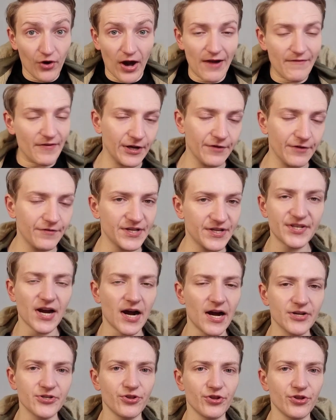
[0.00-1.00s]
any of these cars
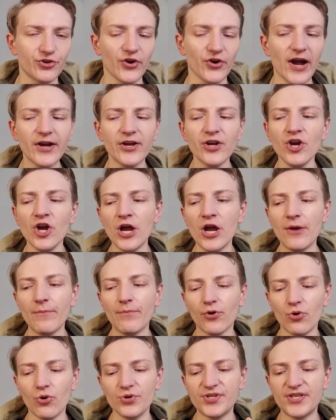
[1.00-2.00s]
on the track,
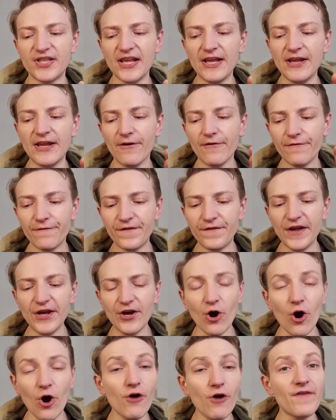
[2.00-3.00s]
because the fear
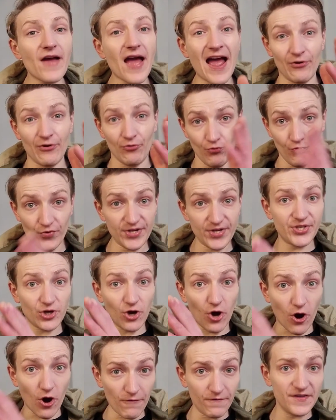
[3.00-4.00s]
of and risk
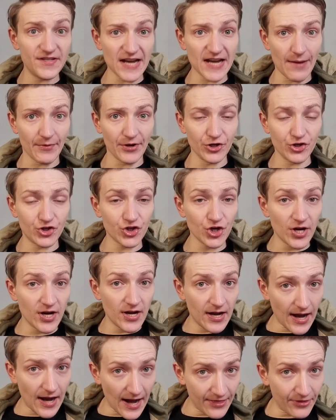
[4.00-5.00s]
of damage
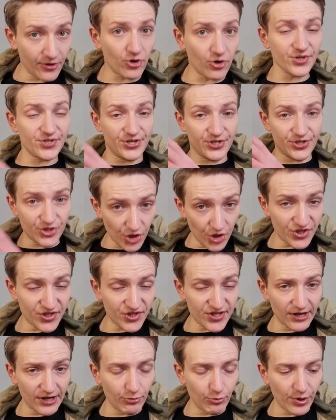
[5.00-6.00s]
and the cost
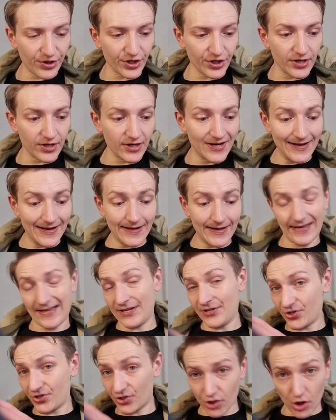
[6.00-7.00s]
associated with it is so